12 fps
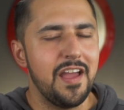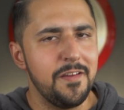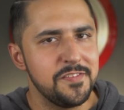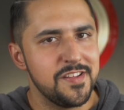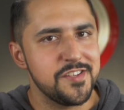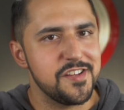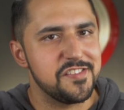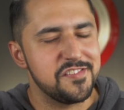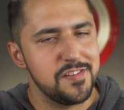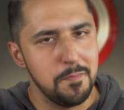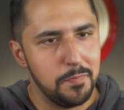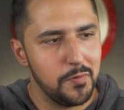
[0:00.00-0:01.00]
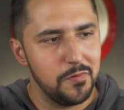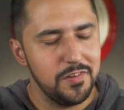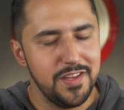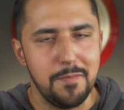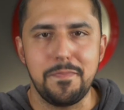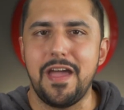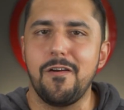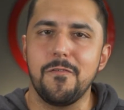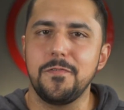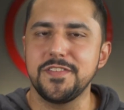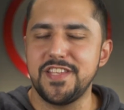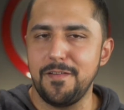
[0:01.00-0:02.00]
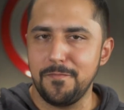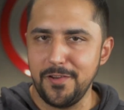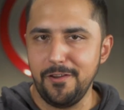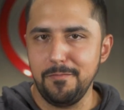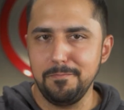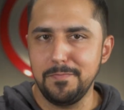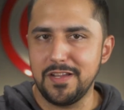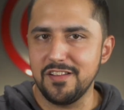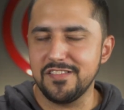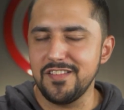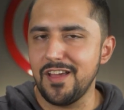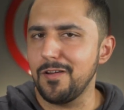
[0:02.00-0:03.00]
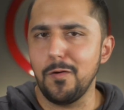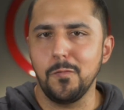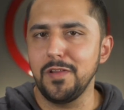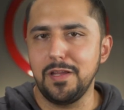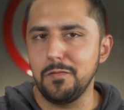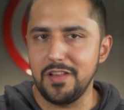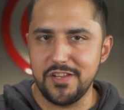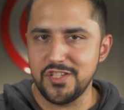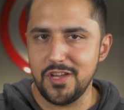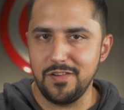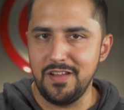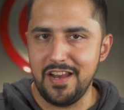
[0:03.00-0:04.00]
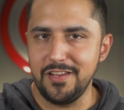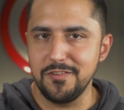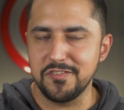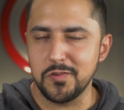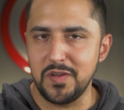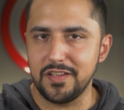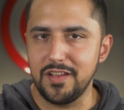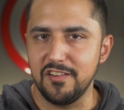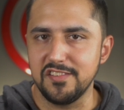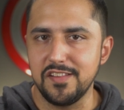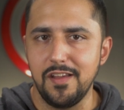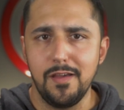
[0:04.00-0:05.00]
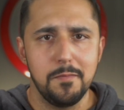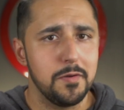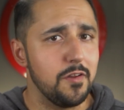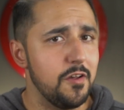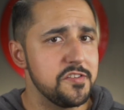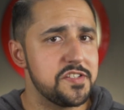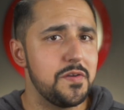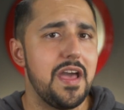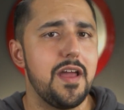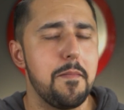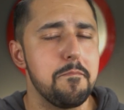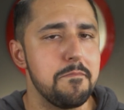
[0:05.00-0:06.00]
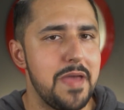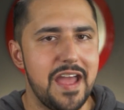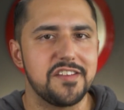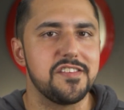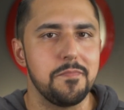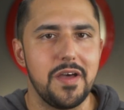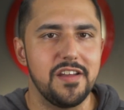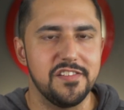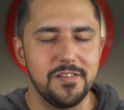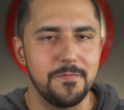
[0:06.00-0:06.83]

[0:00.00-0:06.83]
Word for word: I have such a simple yet powerful tip for you, because not only will I show you how to use Quick Notes, but also how to maximize their